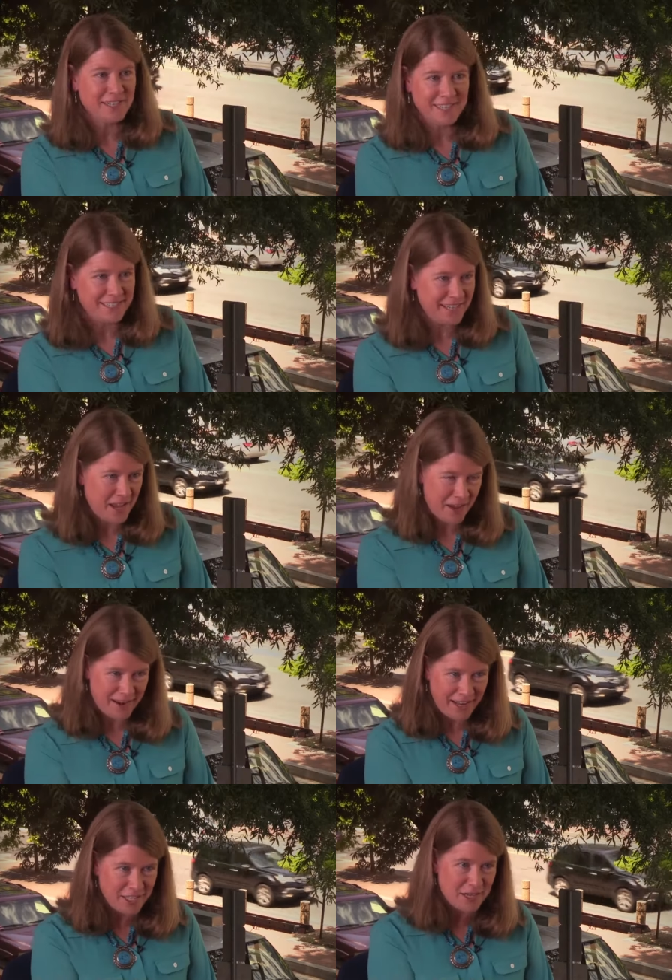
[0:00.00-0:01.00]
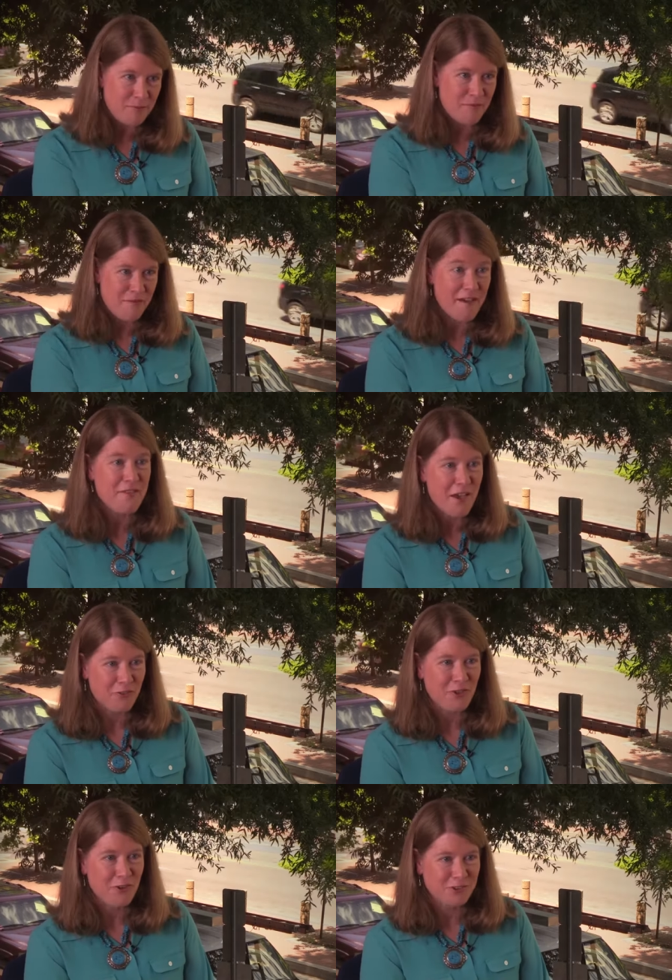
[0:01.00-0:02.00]
D.C. on Egypt from
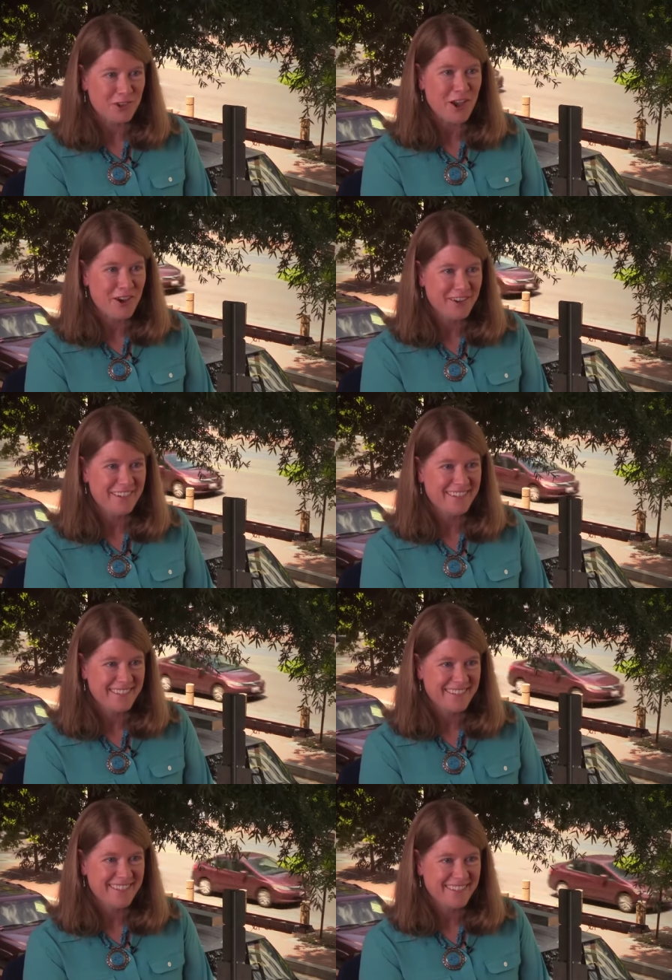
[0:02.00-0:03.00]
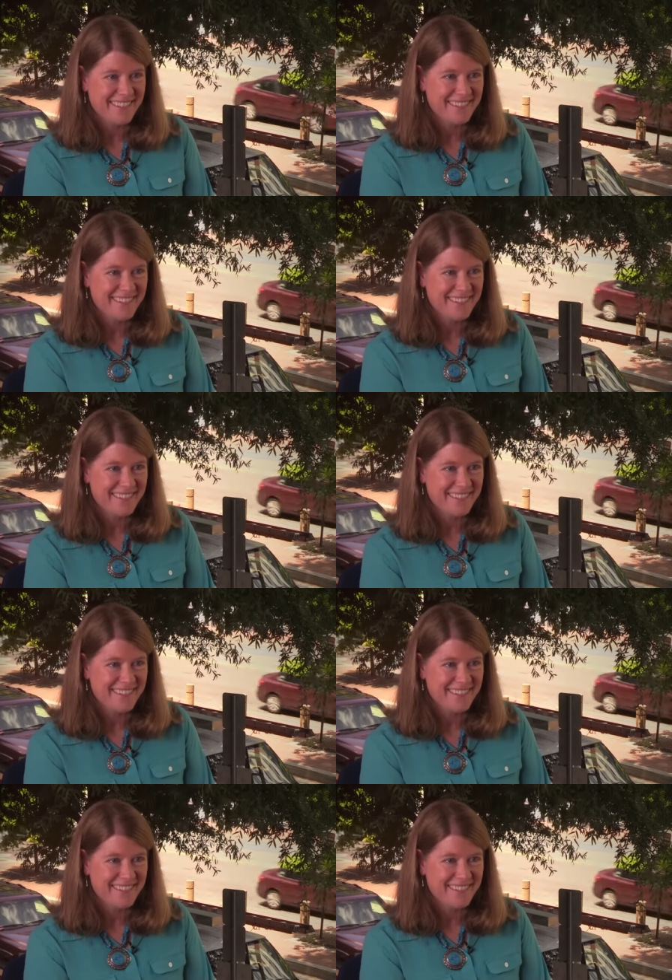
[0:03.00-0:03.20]
5,000 years ago. Now,